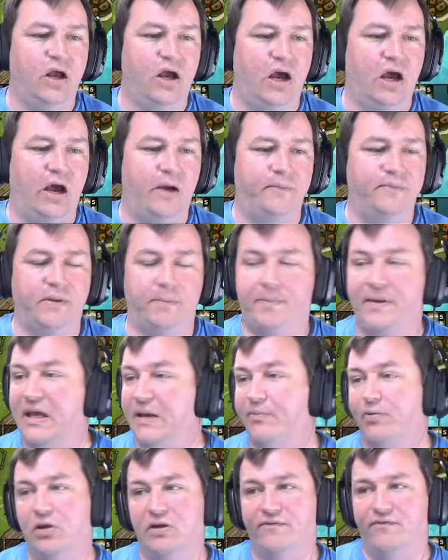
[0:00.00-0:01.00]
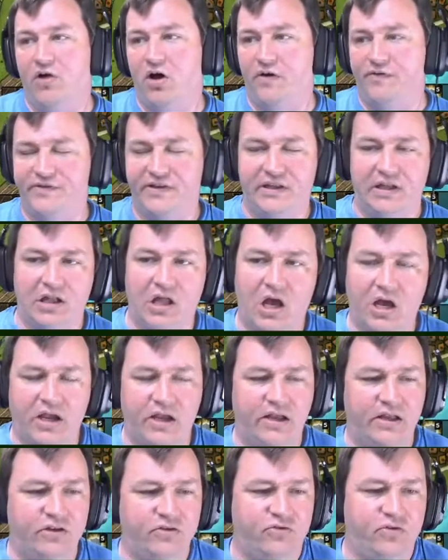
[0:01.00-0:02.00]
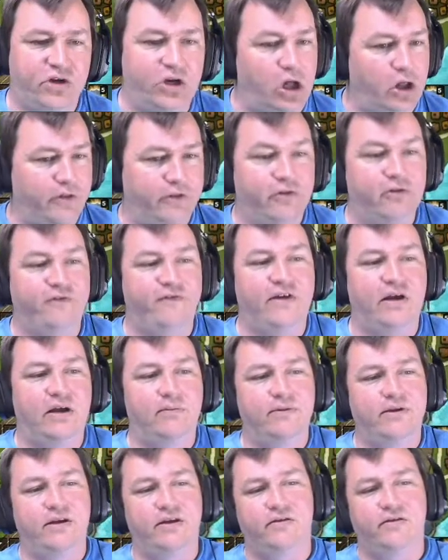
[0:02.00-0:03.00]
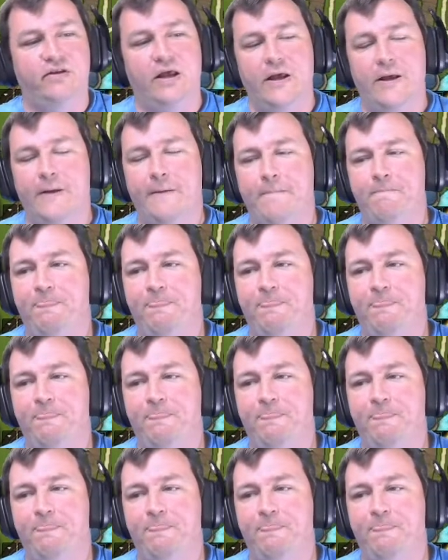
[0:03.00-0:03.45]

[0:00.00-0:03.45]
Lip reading: the people involved in the logging industry and all their families.